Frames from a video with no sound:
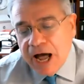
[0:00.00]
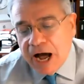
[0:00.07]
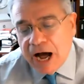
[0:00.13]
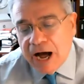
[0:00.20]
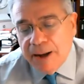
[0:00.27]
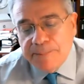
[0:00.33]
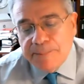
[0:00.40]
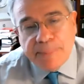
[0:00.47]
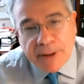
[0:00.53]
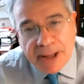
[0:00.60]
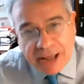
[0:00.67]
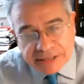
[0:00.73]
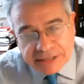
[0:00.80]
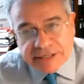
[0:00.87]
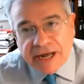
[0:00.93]
Uh,
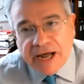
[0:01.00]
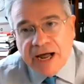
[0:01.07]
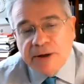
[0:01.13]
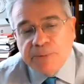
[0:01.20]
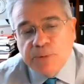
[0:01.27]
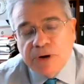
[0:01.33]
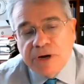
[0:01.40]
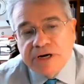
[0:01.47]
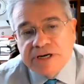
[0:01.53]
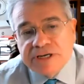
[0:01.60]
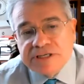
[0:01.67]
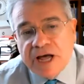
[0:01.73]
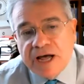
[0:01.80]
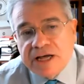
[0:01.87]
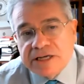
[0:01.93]
but I want
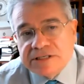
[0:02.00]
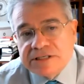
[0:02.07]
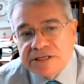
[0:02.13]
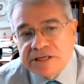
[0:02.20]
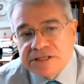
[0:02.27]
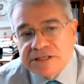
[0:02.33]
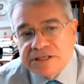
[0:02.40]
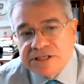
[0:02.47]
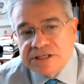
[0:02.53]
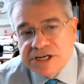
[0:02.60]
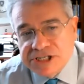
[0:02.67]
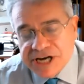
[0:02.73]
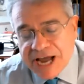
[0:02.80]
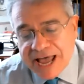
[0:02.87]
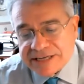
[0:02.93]
to uh,
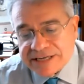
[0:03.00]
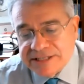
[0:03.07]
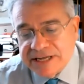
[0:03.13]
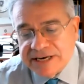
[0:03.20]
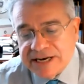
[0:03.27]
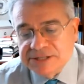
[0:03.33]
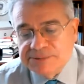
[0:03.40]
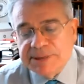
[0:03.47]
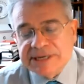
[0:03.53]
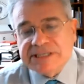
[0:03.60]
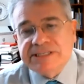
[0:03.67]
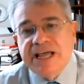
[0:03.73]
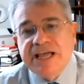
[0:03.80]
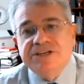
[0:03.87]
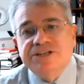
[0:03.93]
suggest that
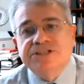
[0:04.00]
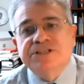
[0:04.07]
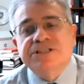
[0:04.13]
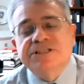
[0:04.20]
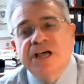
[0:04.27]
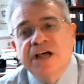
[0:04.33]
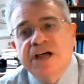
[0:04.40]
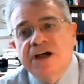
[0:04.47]
expectations